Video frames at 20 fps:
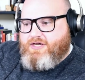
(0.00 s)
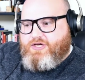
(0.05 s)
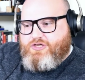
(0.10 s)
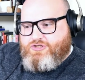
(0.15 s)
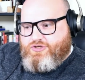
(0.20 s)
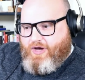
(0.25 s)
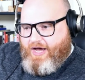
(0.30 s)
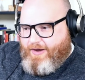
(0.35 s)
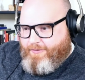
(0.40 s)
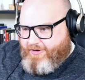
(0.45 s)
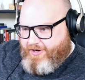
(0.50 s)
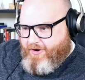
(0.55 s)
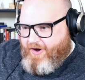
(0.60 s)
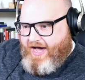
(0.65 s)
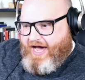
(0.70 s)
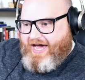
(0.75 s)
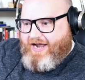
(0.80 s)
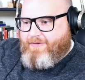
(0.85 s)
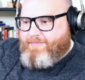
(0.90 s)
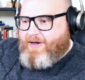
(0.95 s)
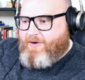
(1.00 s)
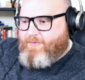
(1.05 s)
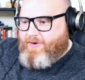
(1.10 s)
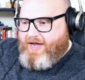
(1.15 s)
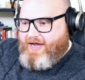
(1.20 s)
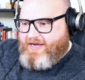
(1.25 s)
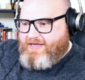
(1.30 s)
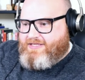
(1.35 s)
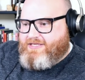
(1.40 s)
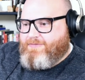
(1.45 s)
So I would go out of my
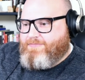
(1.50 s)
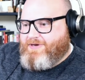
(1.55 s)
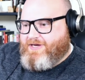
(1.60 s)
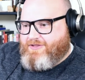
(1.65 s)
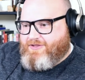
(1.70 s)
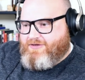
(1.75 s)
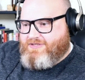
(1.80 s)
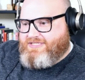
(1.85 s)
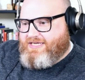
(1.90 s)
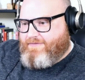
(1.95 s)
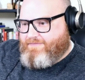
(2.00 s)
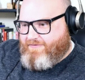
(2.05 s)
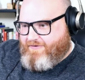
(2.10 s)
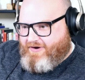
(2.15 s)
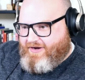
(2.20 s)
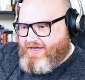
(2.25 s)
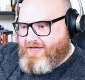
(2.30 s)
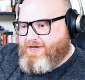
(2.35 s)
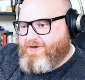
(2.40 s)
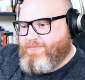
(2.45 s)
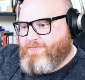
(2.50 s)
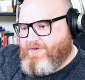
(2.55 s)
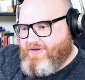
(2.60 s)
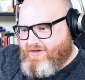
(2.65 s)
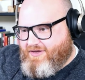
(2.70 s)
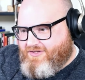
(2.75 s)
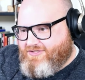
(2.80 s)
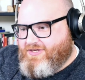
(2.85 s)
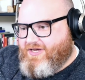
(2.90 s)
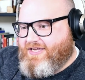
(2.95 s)
way to pick those up for him
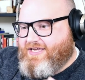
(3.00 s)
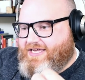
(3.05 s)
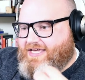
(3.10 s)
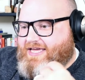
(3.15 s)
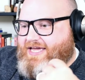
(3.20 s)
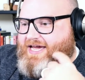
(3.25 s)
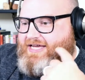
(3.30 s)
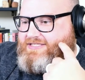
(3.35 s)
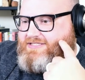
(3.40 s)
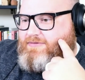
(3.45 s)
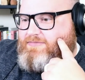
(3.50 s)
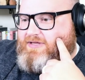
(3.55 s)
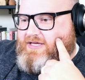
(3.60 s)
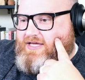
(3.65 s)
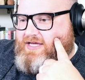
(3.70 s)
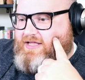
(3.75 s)
so that he had something